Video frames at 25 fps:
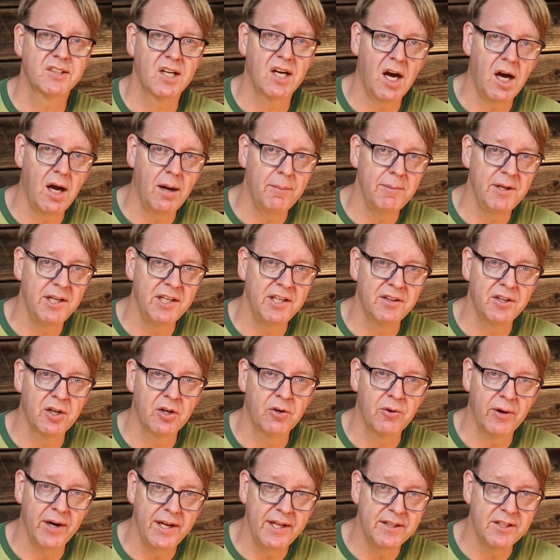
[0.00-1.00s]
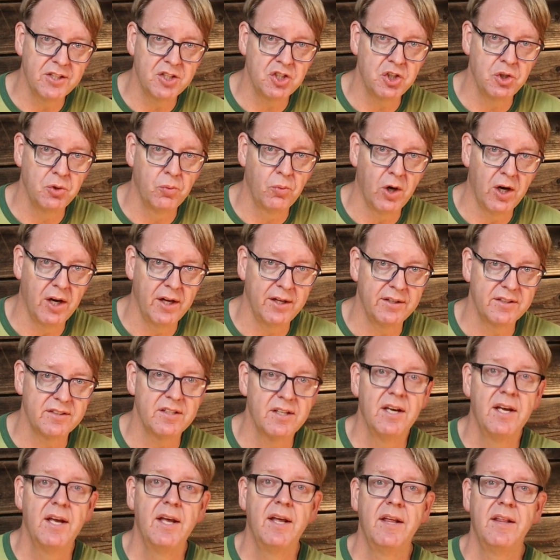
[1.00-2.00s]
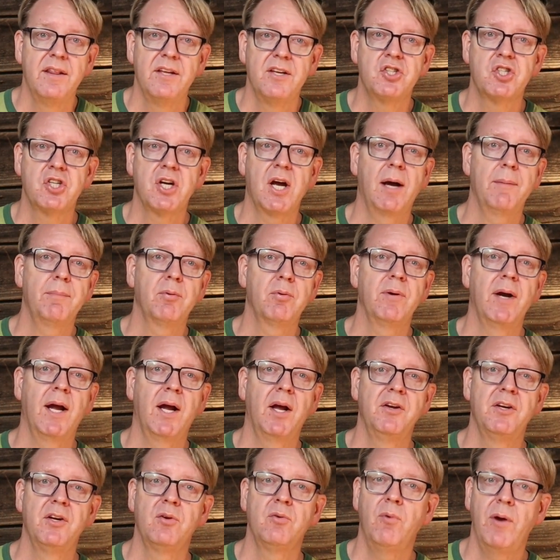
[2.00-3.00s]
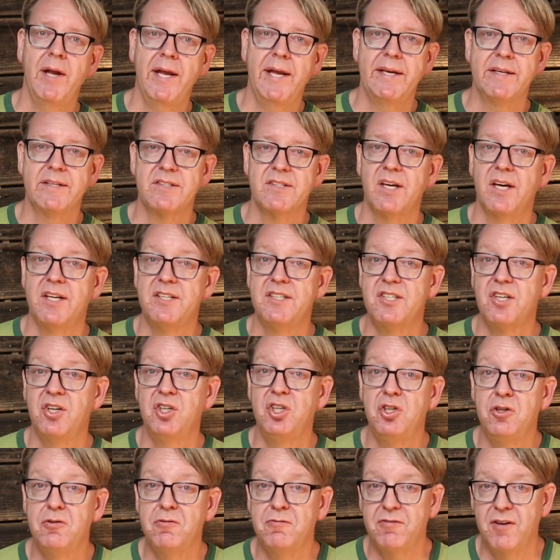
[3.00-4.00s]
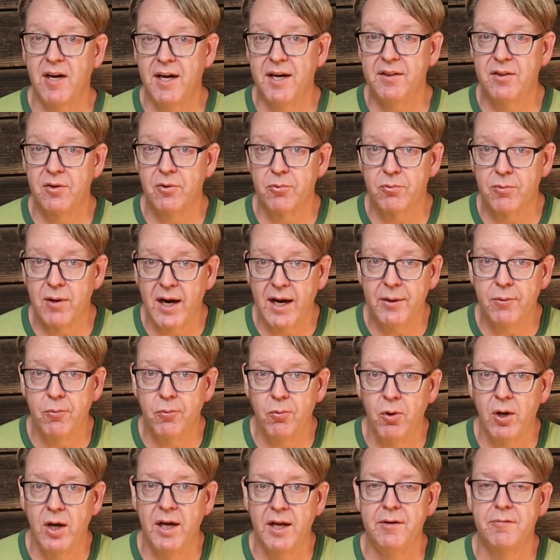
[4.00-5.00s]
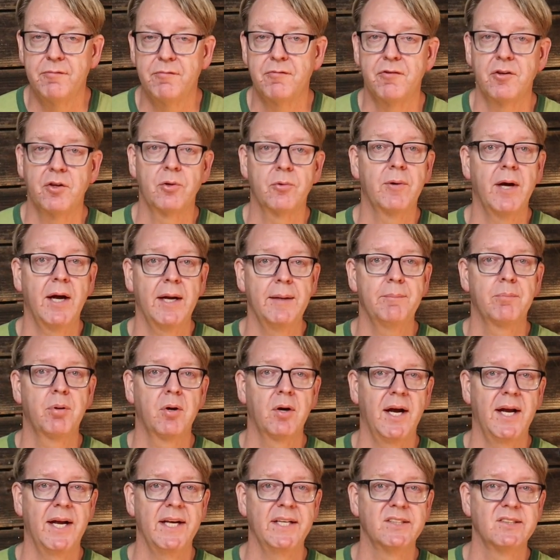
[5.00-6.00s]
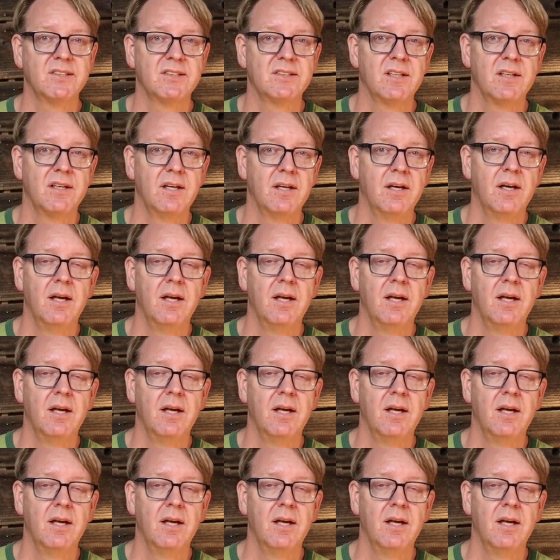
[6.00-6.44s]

common in the grade that you want, then shop around and wait until you find the right one for the right price.